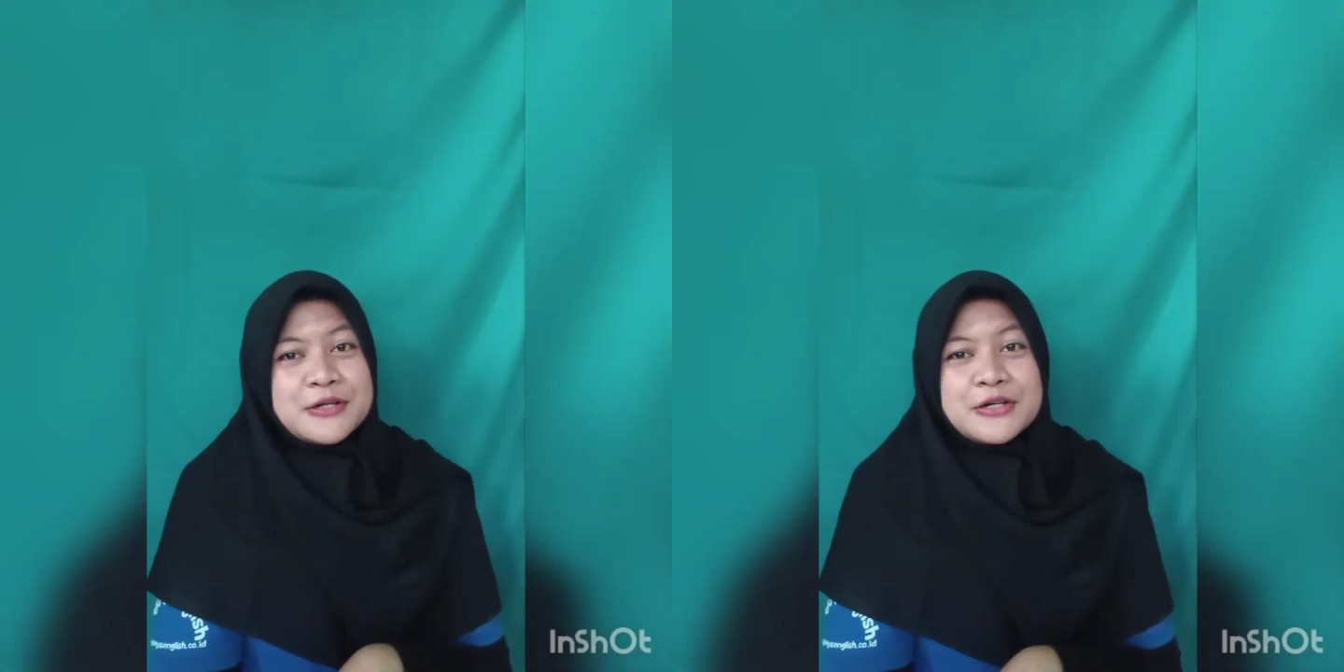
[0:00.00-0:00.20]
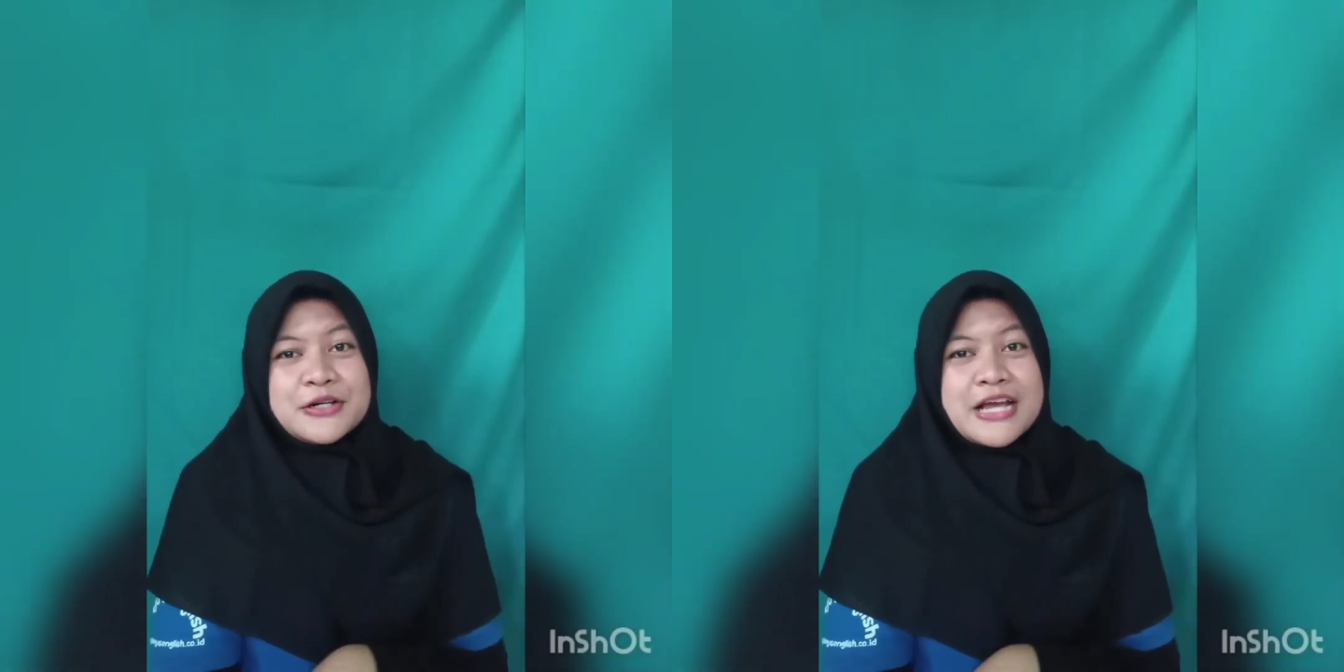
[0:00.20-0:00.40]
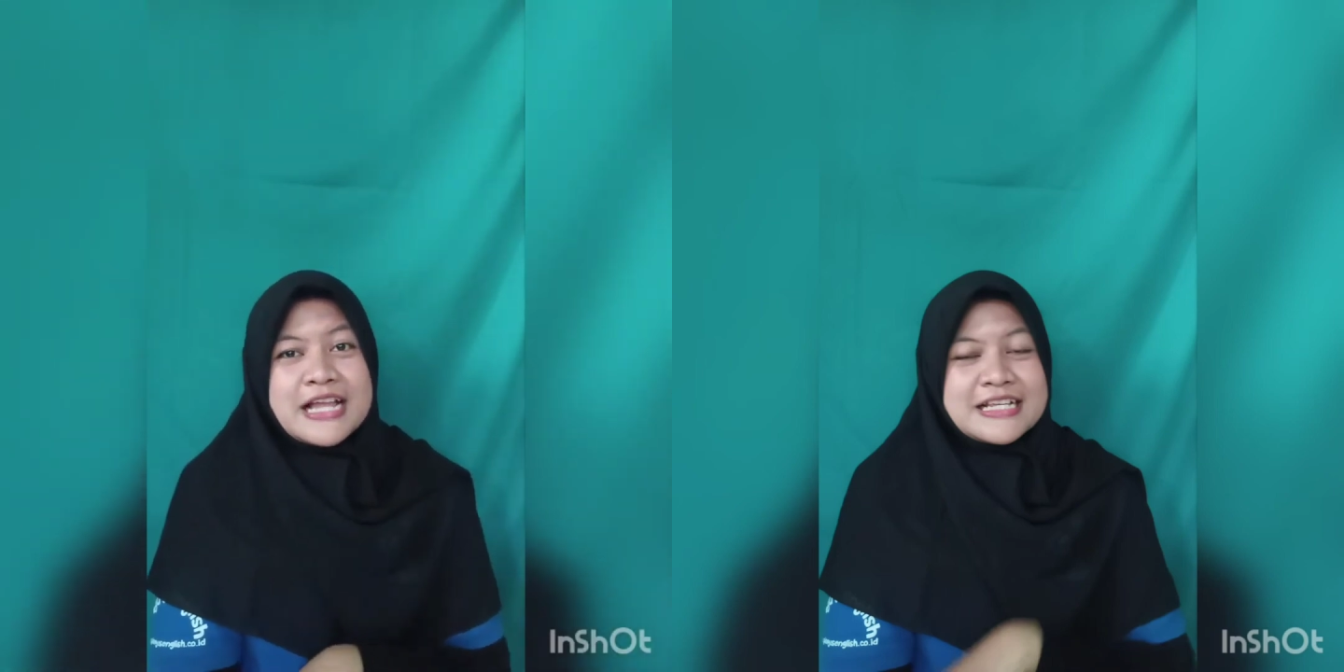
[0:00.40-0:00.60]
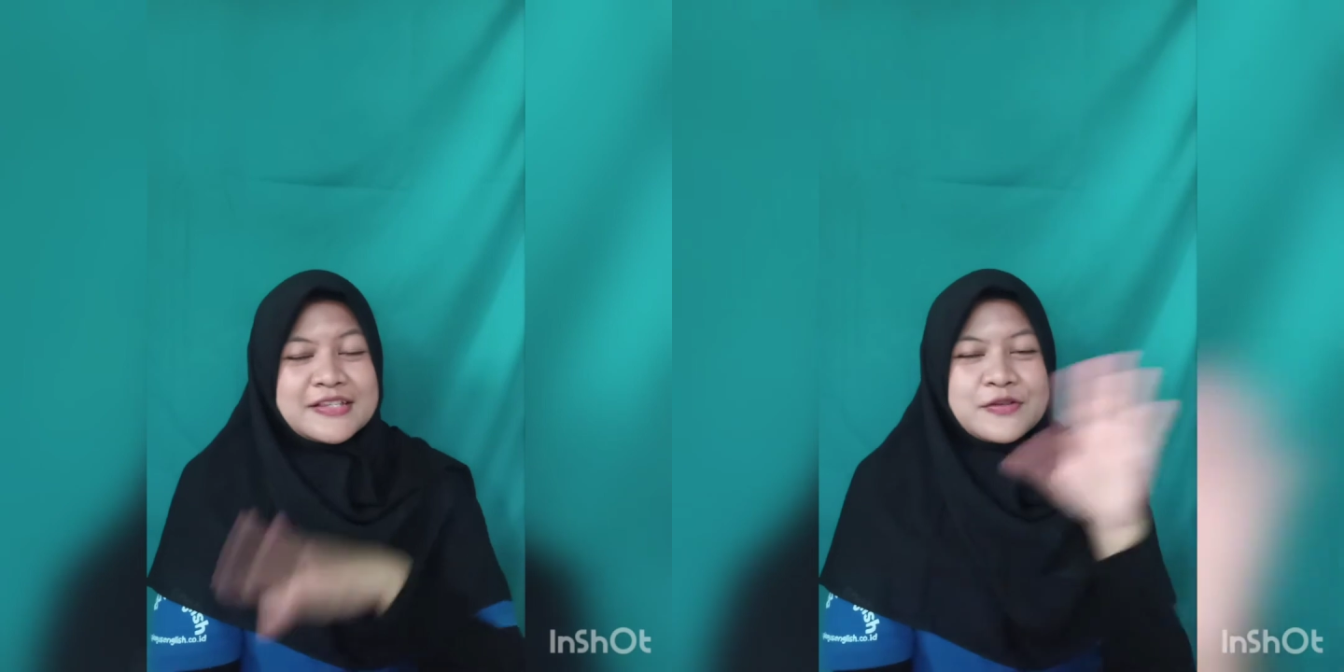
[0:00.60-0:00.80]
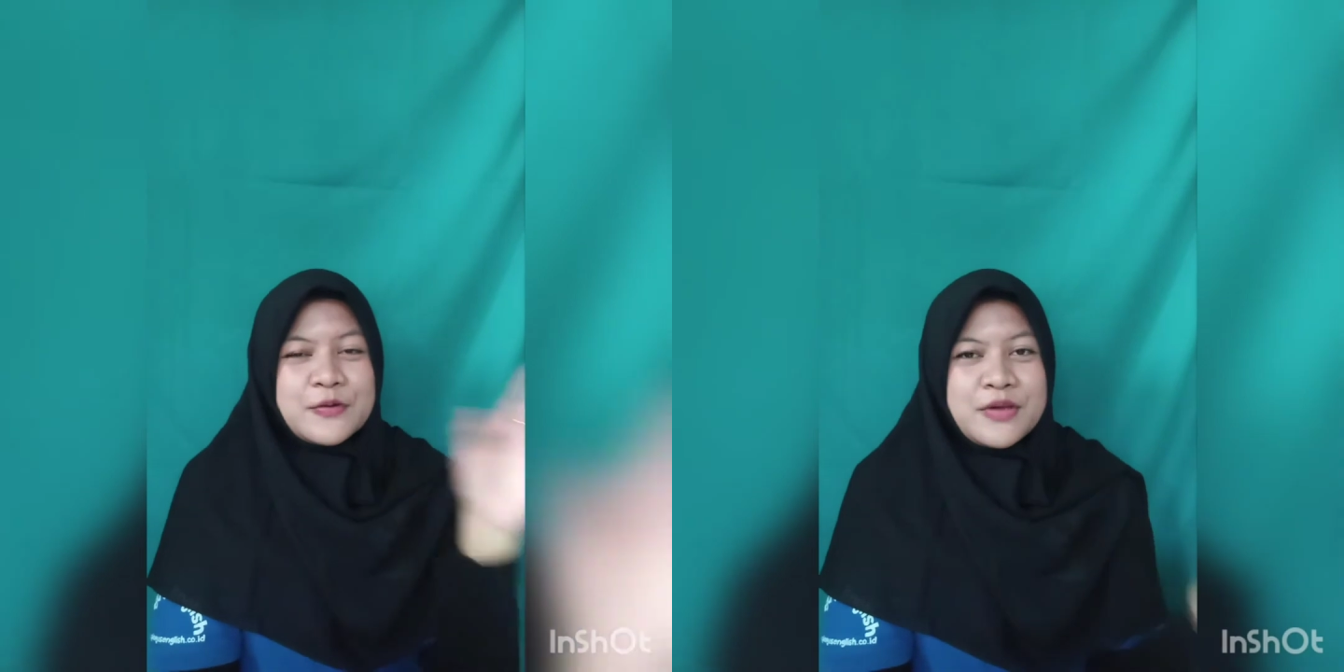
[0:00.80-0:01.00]
her that
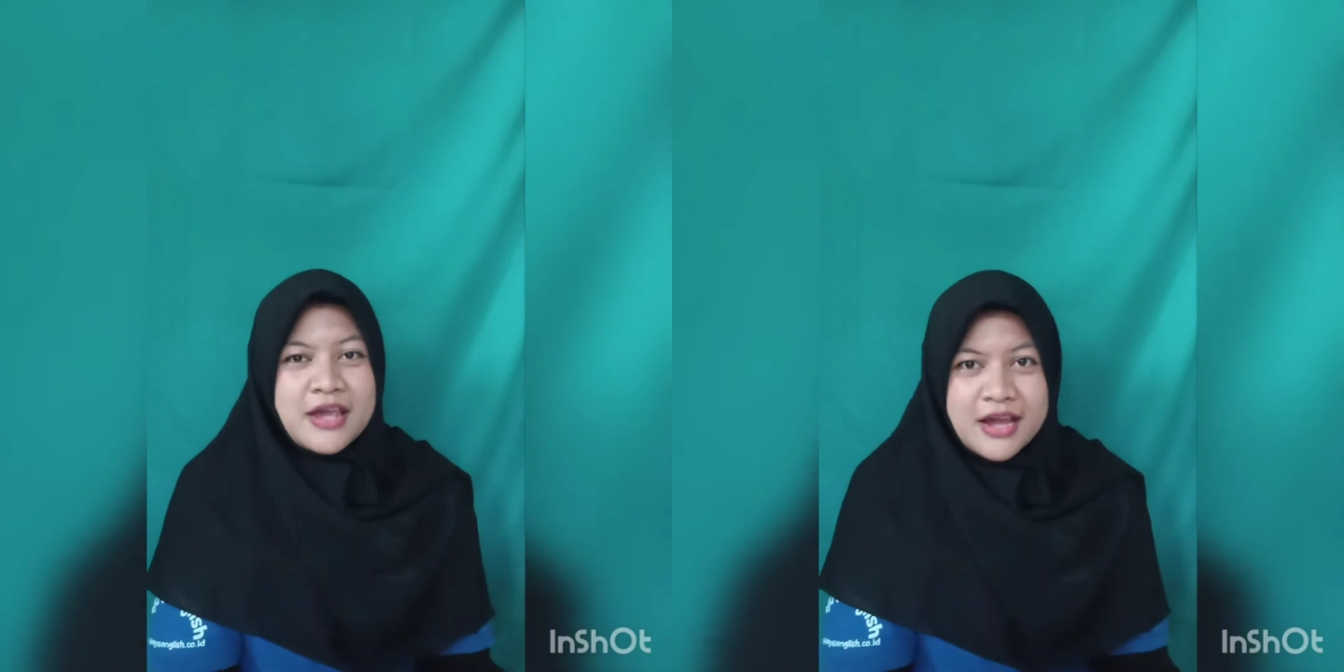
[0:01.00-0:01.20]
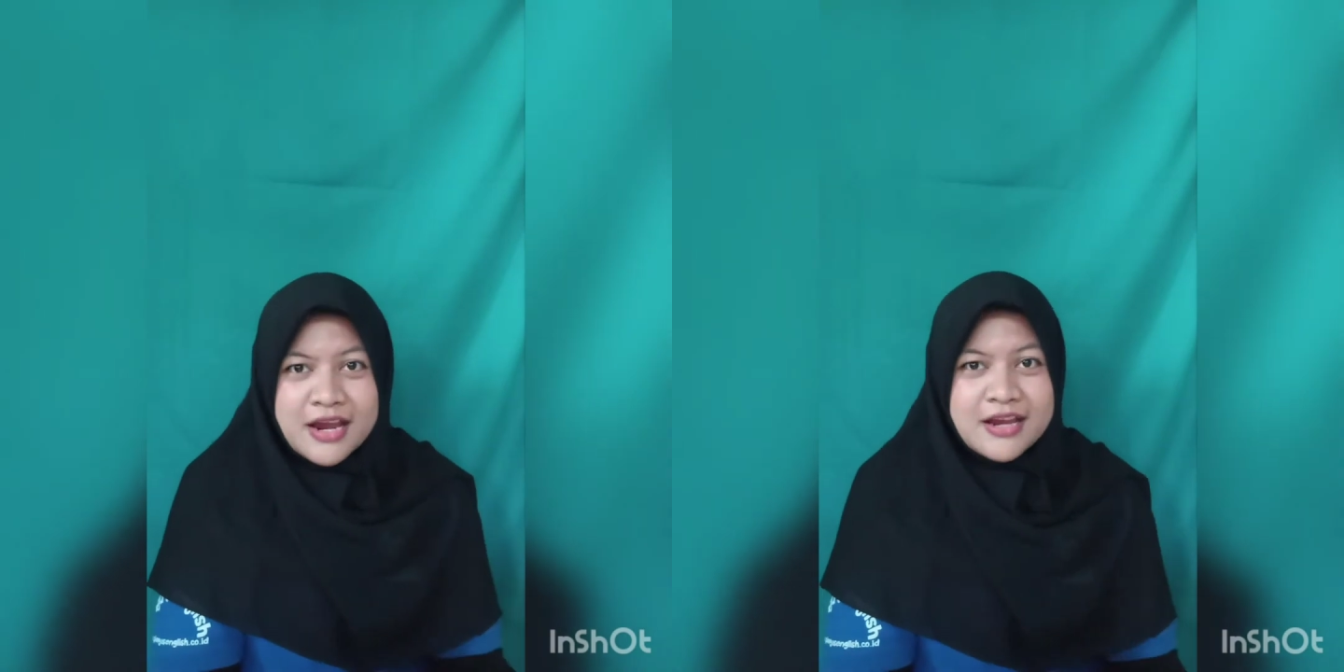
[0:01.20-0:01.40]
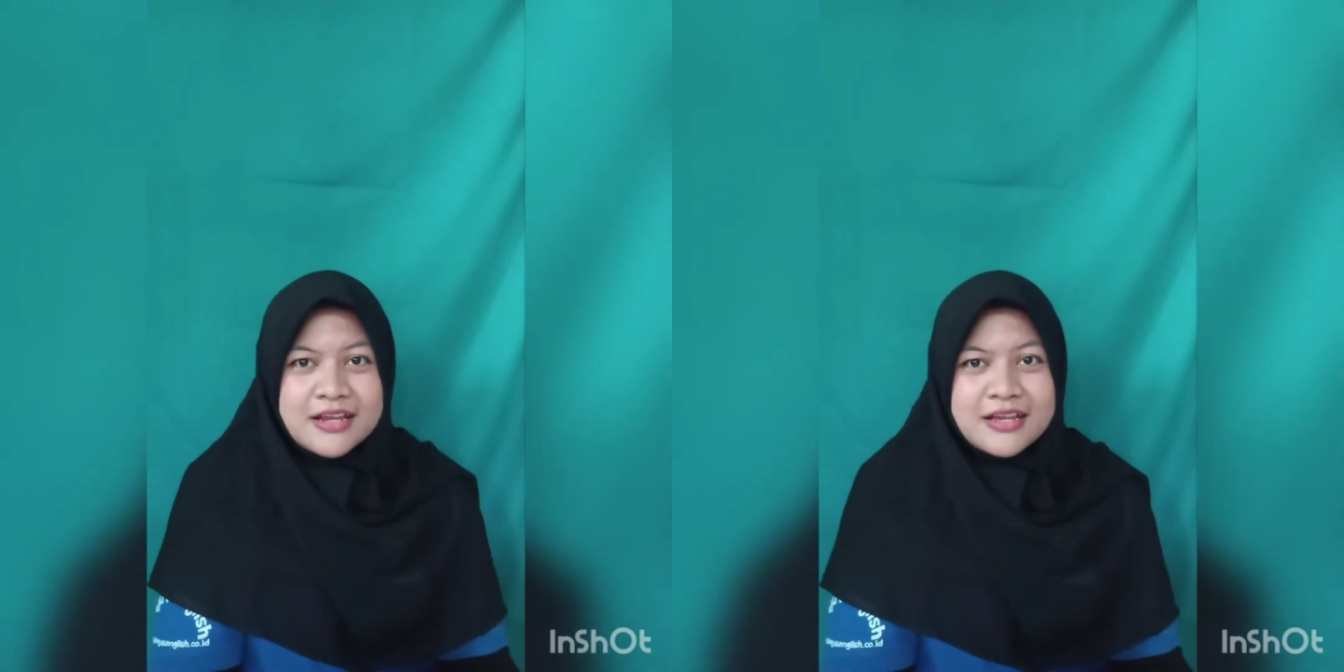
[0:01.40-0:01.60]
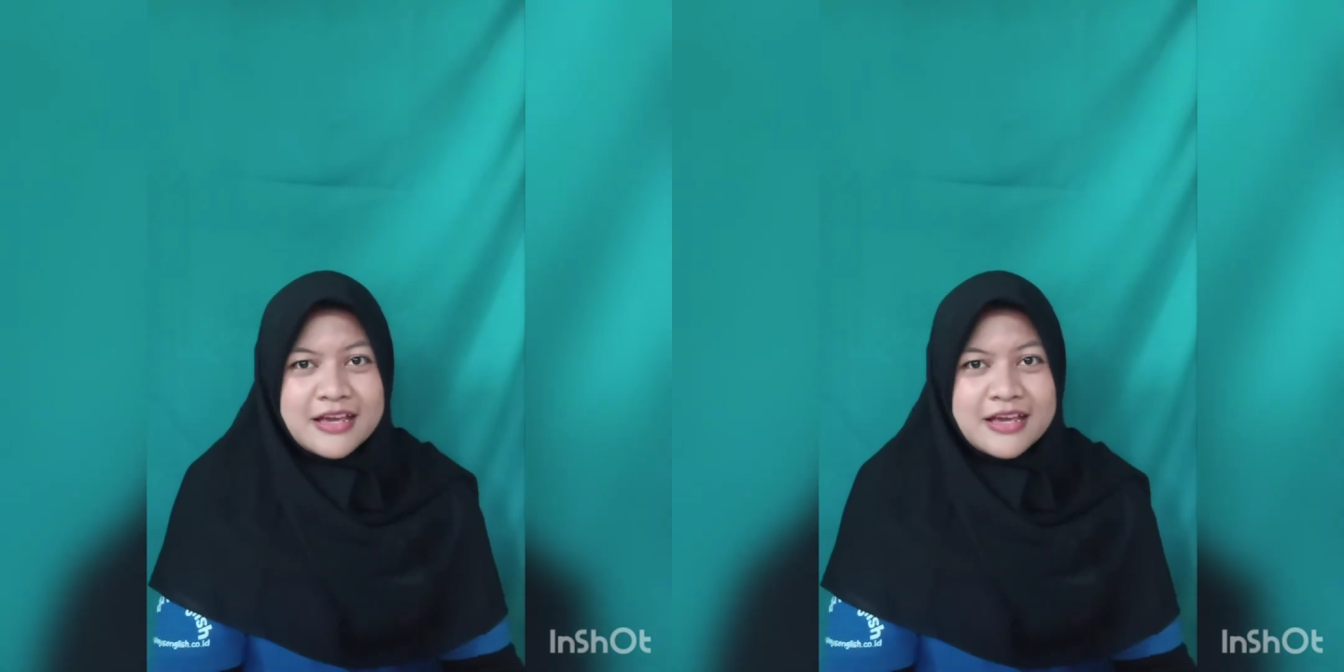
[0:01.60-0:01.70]
it's okay.